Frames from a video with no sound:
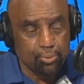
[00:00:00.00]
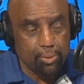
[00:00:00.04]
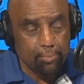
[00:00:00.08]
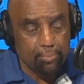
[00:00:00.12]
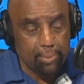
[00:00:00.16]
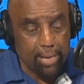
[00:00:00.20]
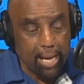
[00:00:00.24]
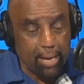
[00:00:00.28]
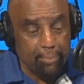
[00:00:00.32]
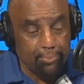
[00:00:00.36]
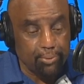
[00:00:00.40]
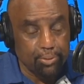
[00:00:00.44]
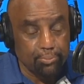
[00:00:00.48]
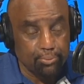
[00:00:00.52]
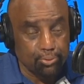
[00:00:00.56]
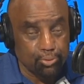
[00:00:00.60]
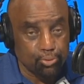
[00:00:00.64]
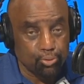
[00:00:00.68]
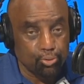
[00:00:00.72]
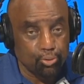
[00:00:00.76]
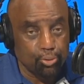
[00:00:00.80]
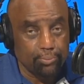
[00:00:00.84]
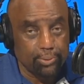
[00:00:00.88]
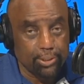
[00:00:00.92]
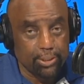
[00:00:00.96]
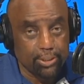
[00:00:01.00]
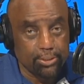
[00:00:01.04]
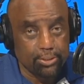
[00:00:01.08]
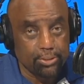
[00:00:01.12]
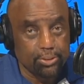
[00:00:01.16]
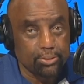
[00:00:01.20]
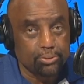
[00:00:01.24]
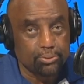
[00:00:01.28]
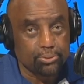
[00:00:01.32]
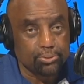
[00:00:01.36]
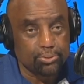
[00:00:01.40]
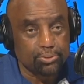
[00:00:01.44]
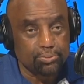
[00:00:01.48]
where black people normally
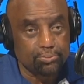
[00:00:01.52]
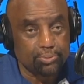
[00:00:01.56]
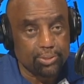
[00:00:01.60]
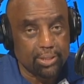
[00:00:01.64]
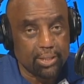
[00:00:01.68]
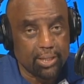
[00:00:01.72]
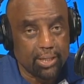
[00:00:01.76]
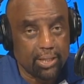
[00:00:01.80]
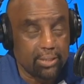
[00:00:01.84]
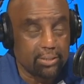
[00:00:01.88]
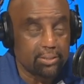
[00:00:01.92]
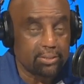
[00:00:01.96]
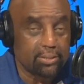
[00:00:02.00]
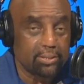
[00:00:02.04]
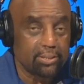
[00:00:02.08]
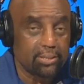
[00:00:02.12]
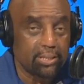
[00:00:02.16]
use because